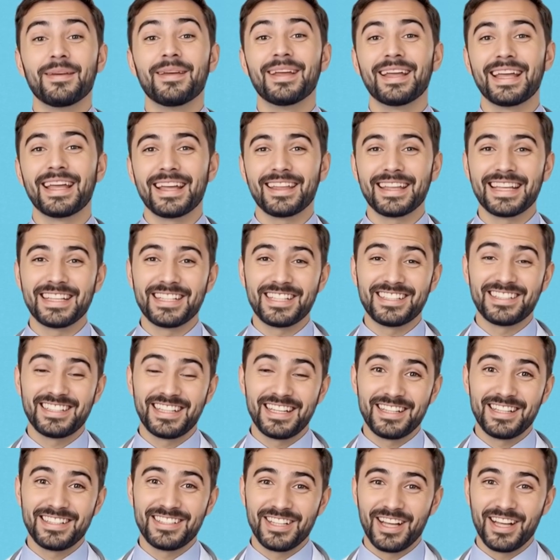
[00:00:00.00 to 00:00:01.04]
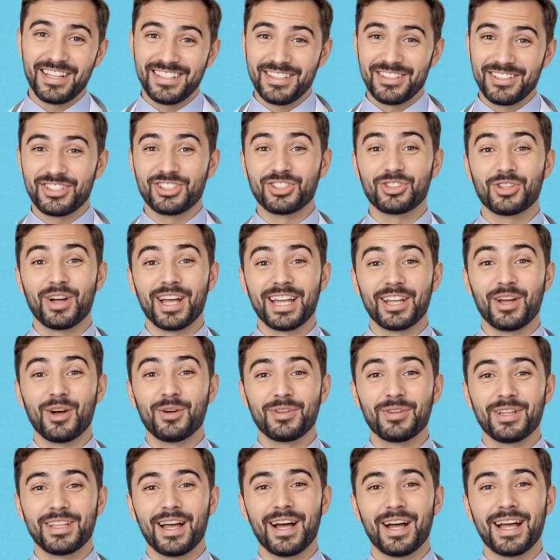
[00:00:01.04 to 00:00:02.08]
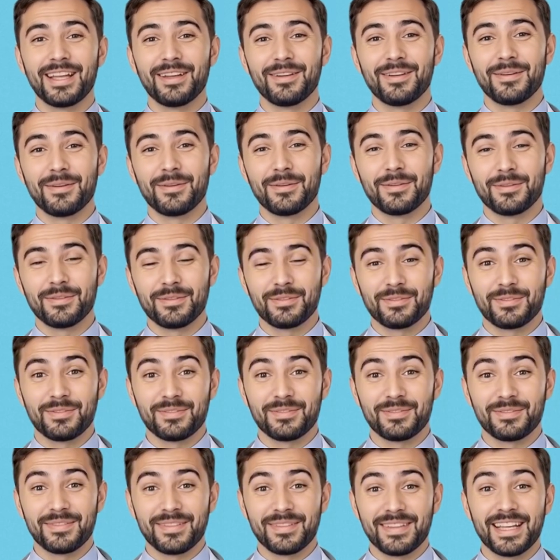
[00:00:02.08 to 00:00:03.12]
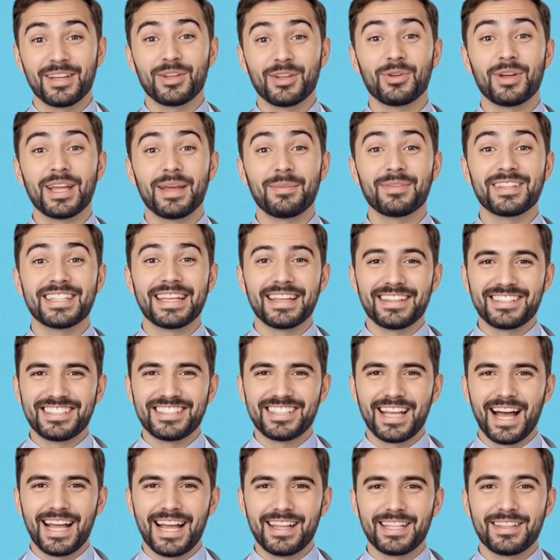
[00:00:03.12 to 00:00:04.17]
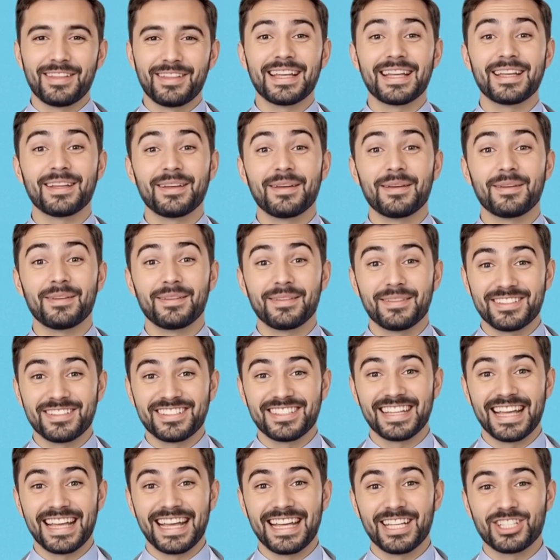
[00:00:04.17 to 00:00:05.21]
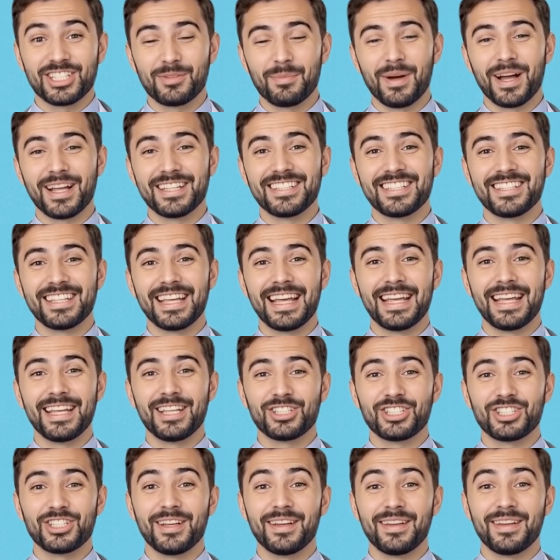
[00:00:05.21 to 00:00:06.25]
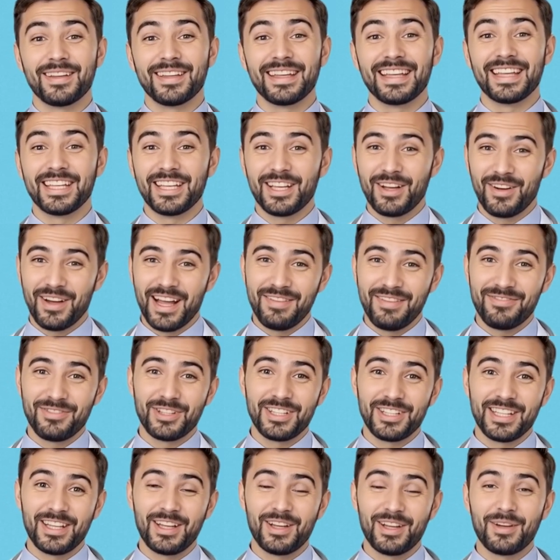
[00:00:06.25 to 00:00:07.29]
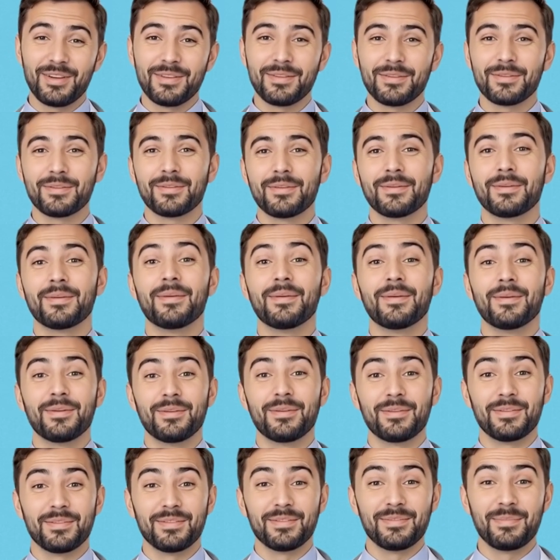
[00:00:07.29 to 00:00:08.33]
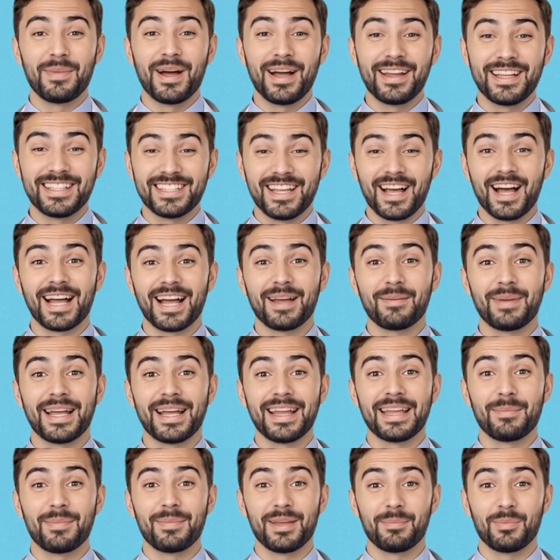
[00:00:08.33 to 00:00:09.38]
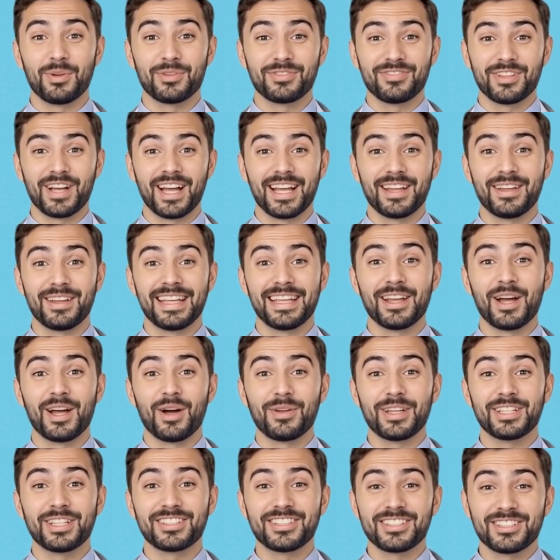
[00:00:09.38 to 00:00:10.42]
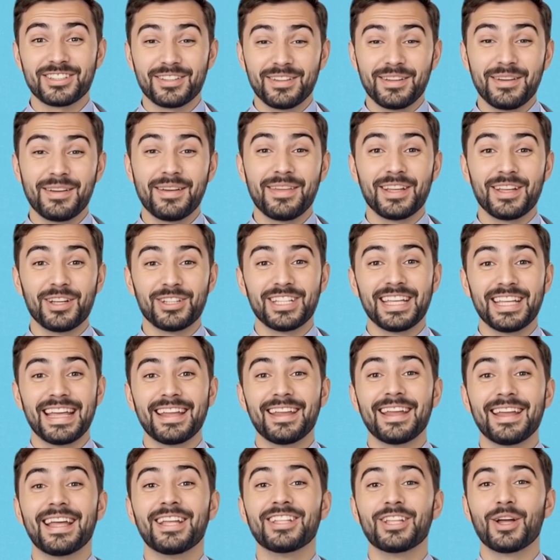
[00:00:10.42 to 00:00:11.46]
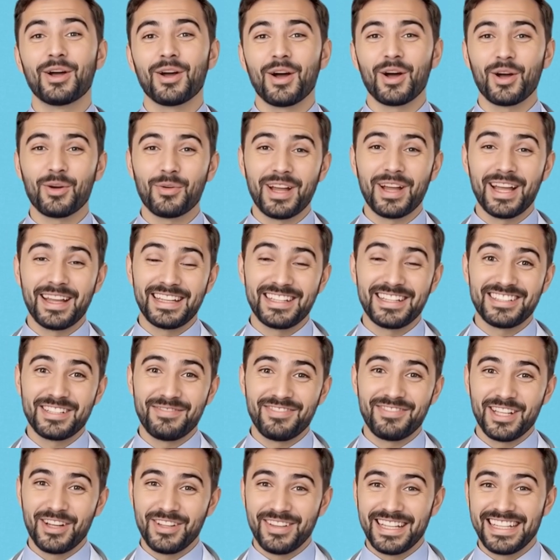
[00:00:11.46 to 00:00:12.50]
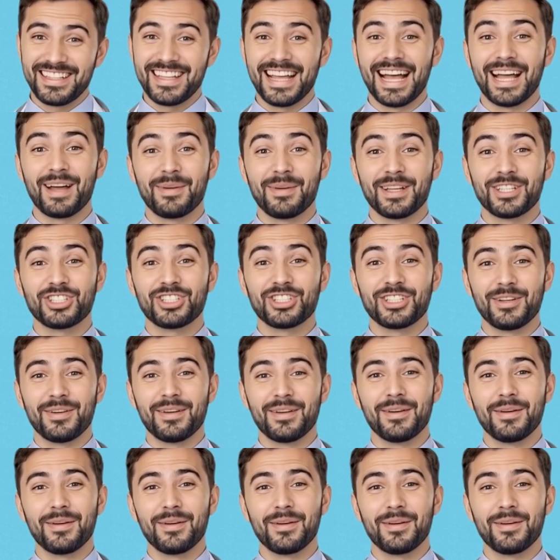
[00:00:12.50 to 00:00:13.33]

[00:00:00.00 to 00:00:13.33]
Kidney disease doesn't strike overnight. It creeps in silently, stage by stage, year after year. By the time many people finally notice, their kidneys are already severely damaged.